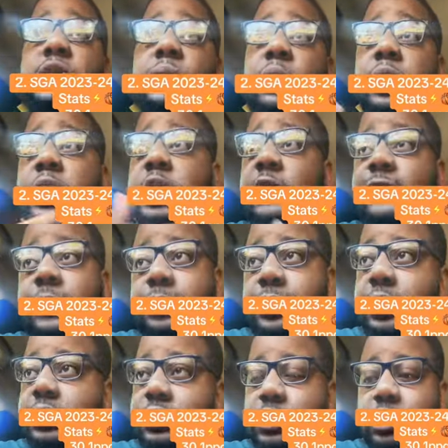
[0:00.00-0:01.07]
have won
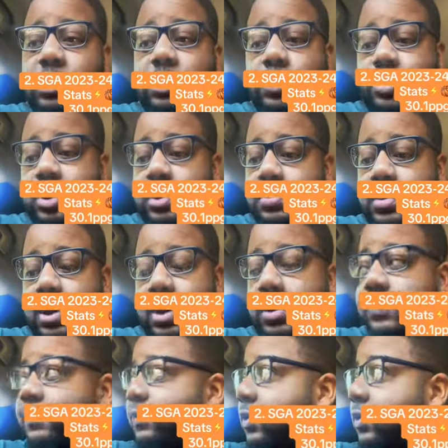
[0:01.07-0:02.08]
MVP this year, but, man,